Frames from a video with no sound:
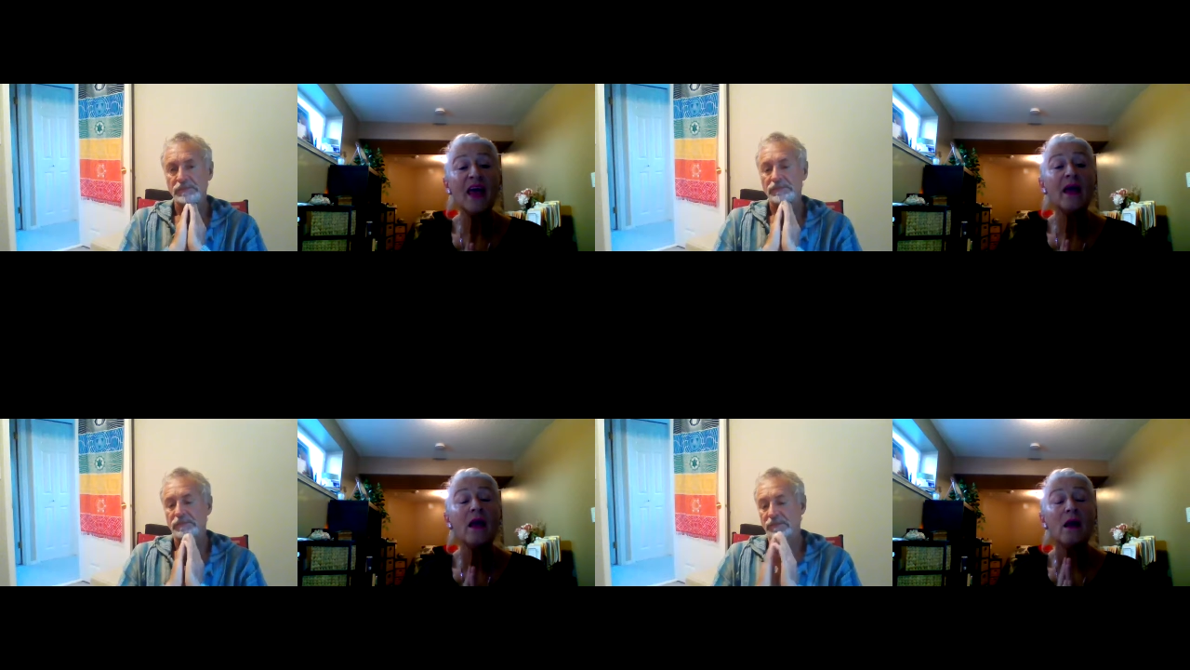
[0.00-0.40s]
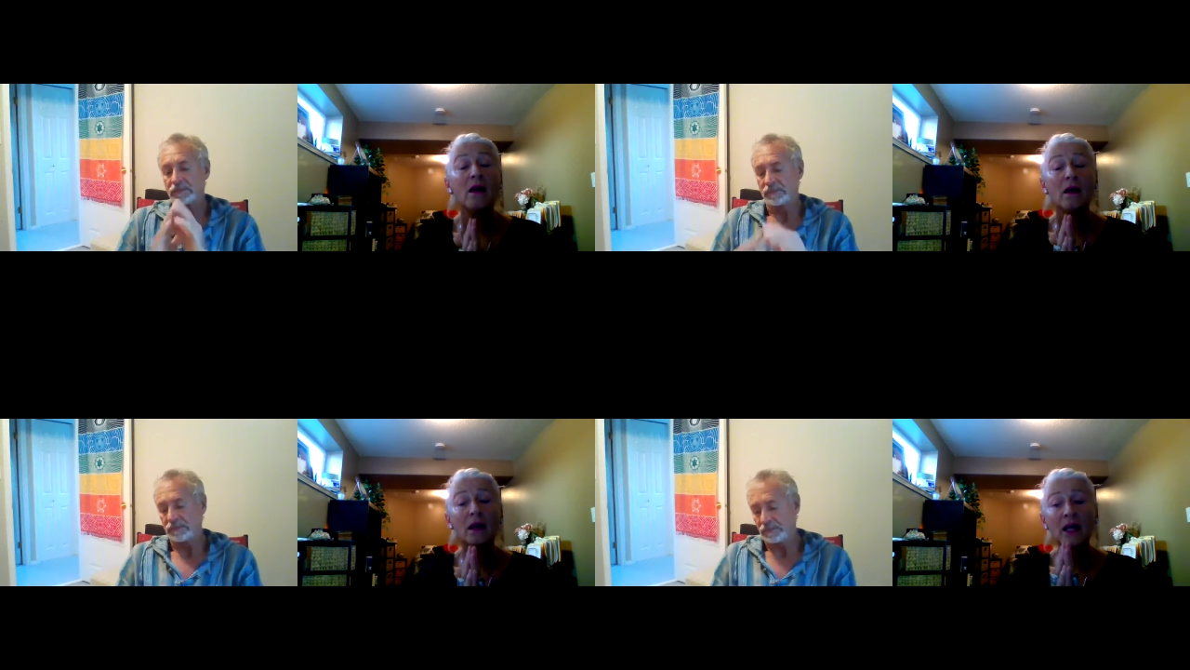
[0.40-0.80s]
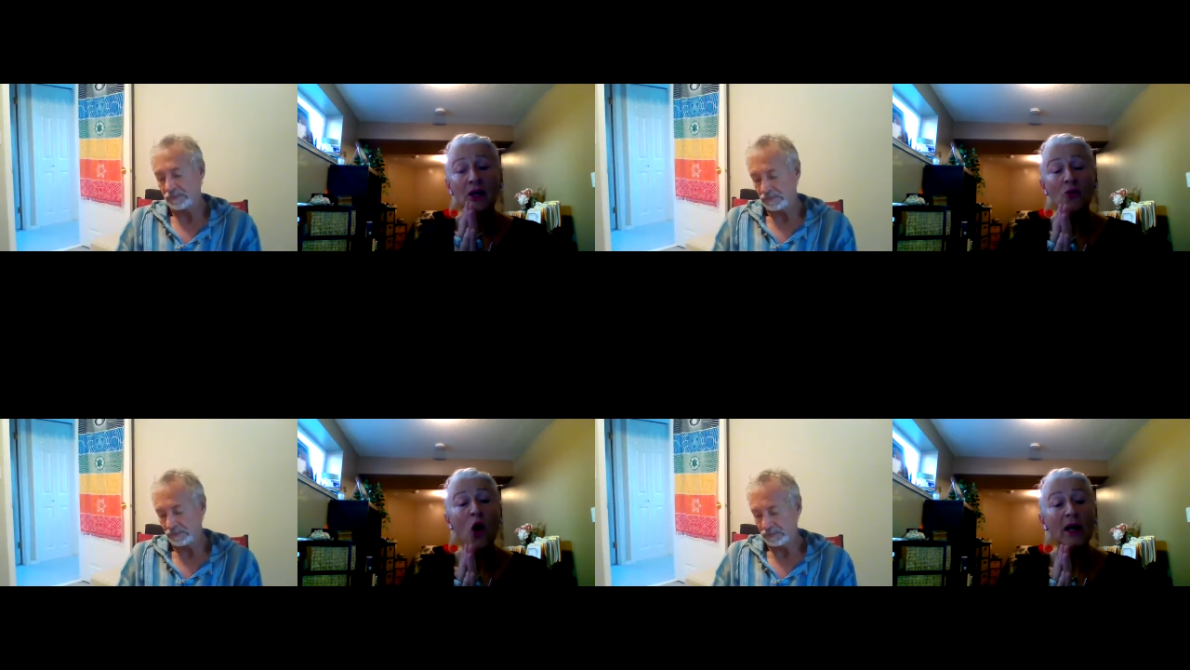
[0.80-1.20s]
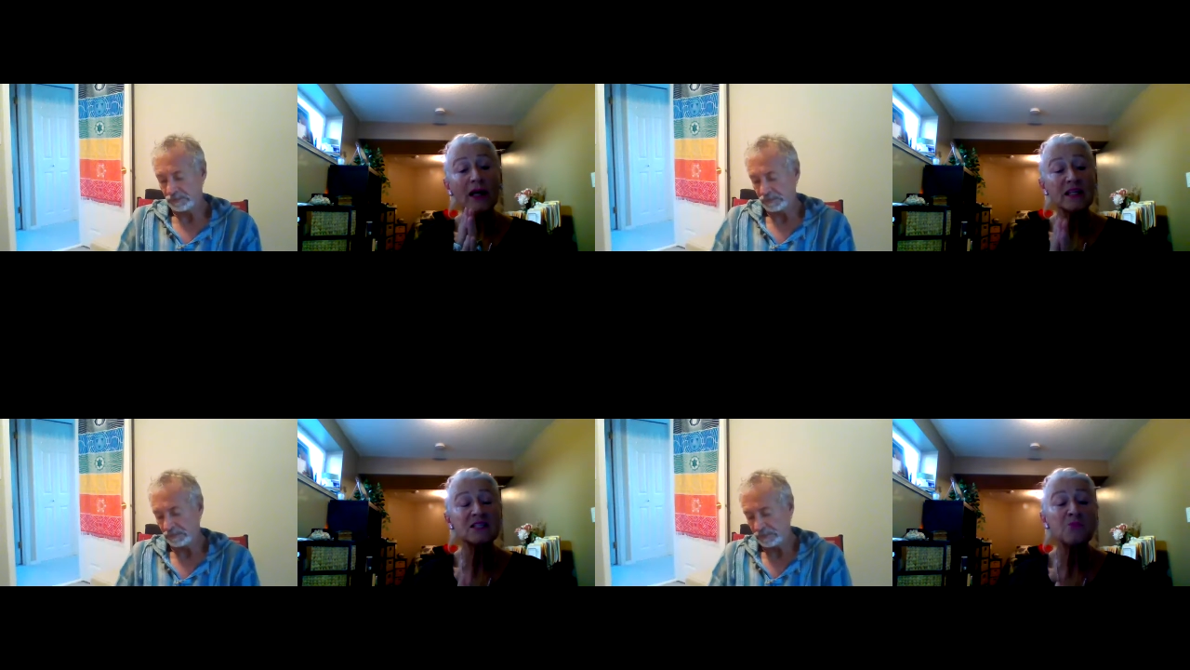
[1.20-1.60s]
Speaker 1: they cannot
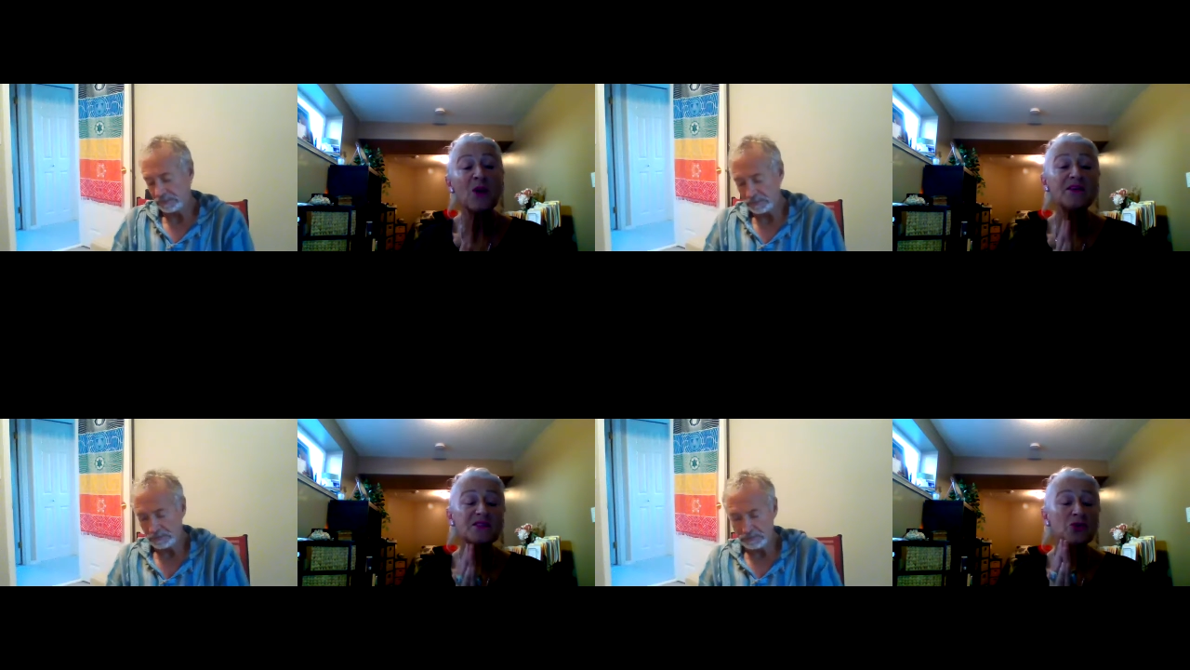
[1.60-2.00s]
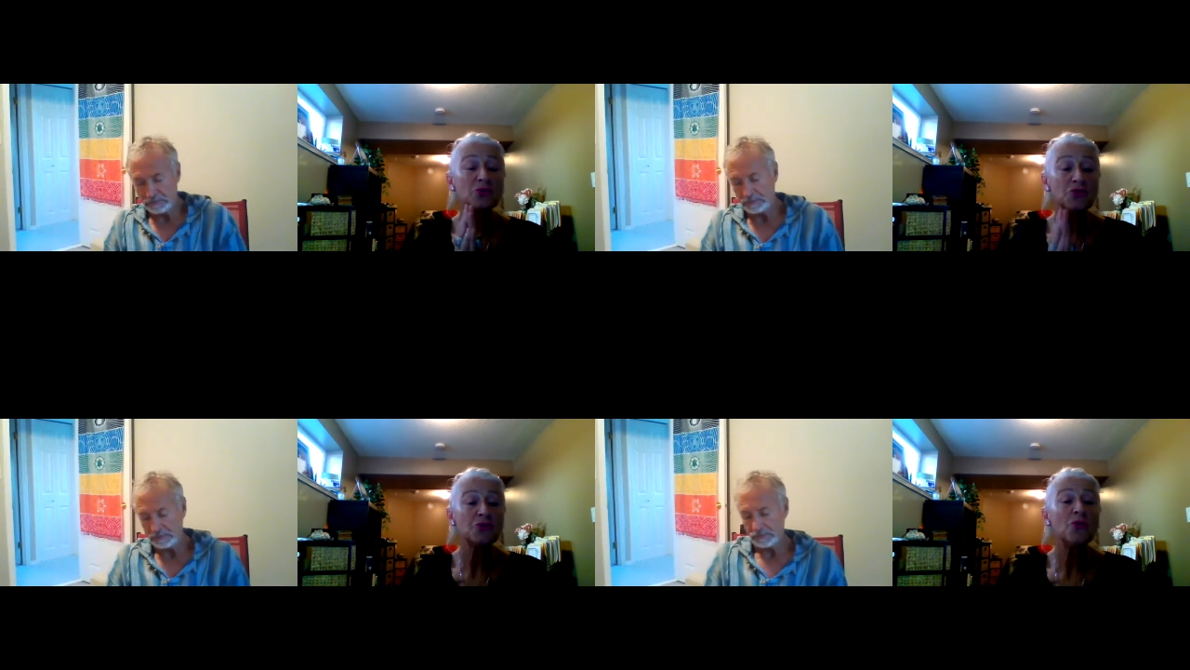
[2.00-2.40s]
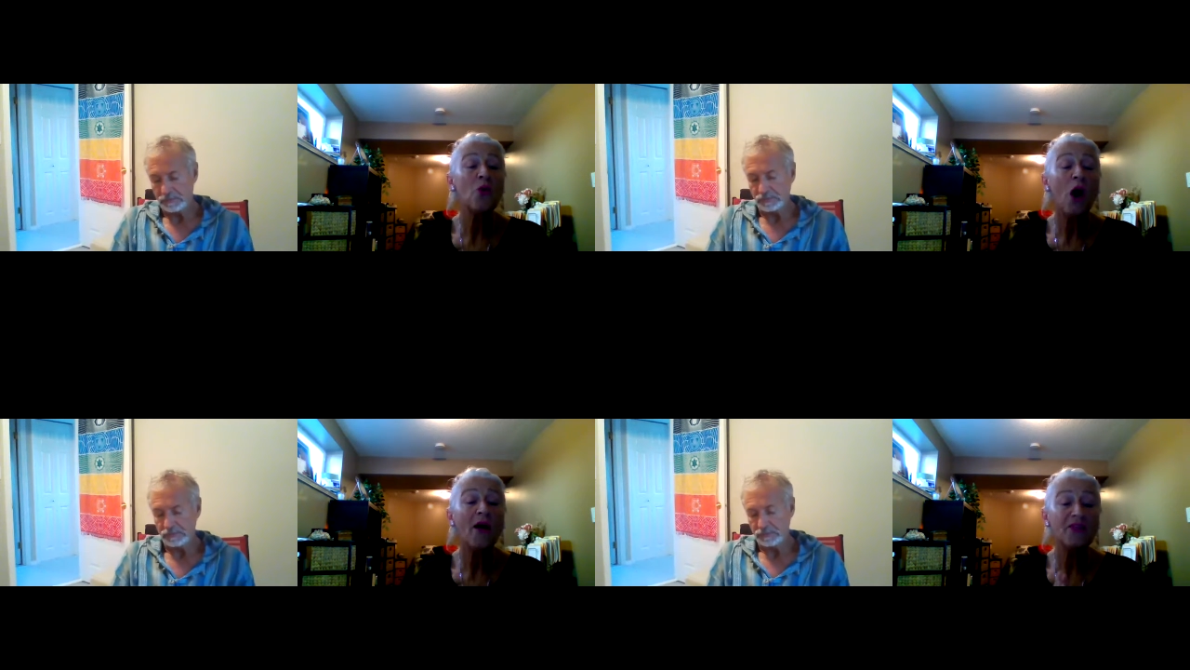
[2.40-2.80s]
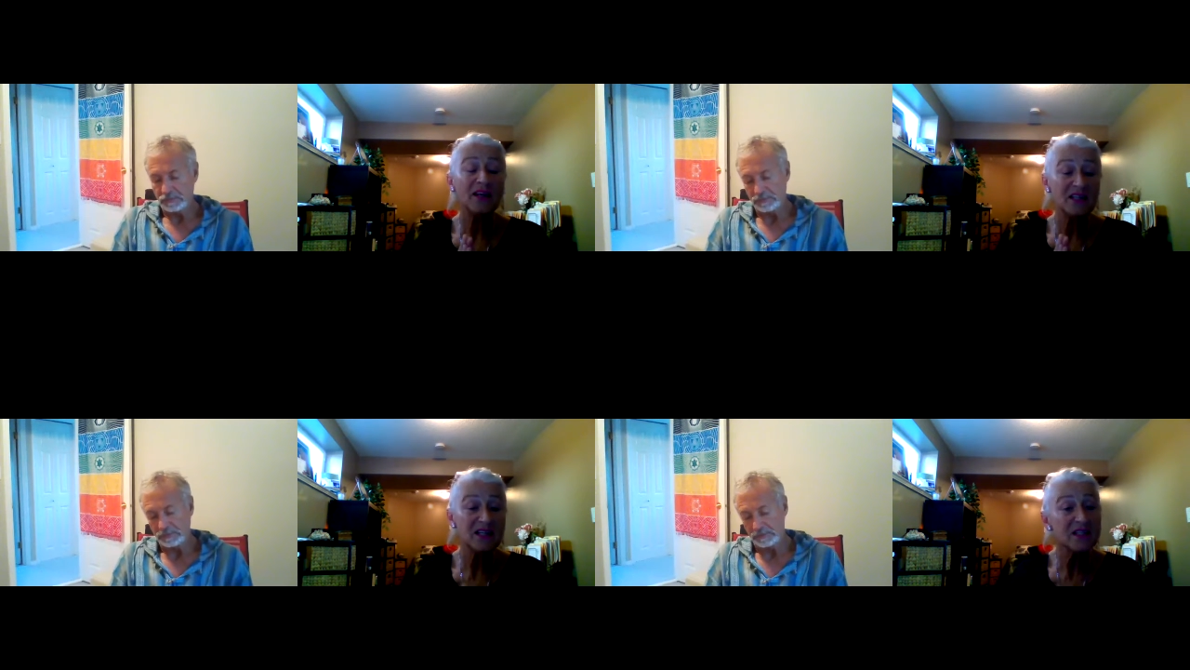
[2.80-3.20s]
express their true
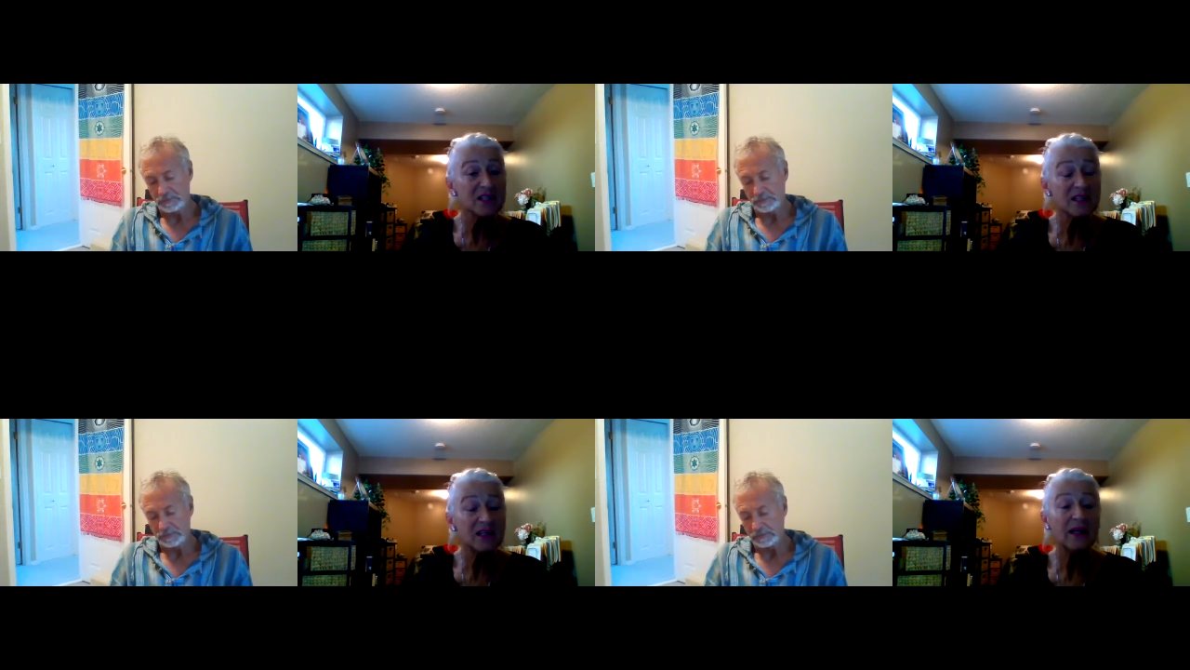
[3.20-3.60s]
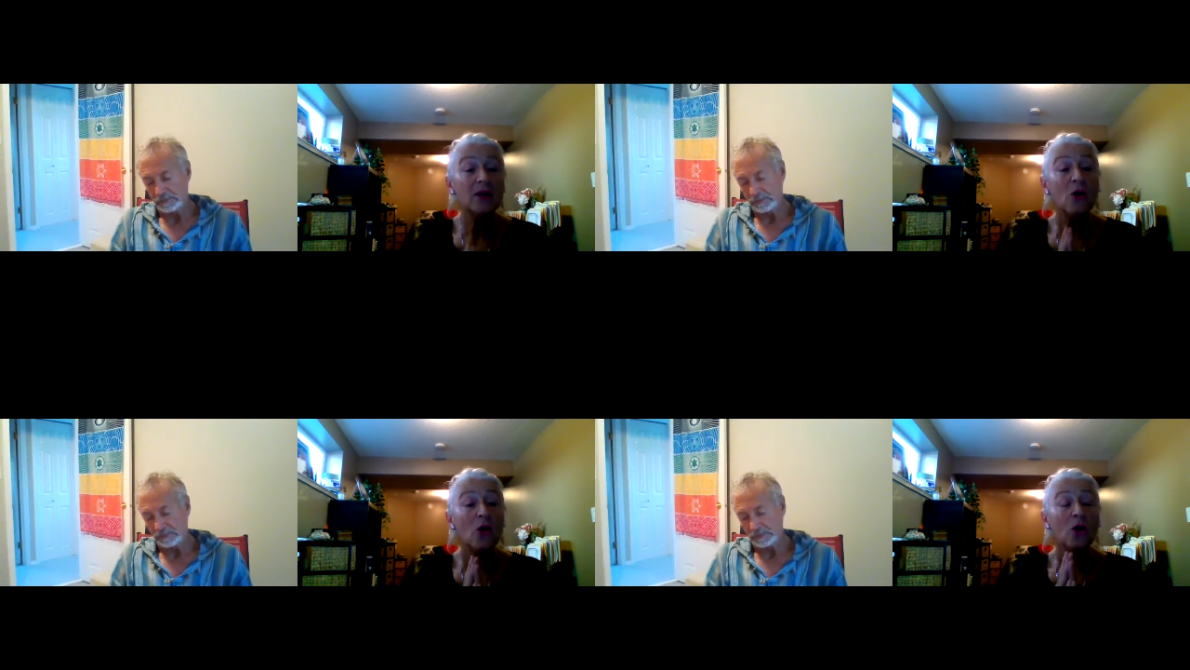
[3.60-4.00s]
authenticity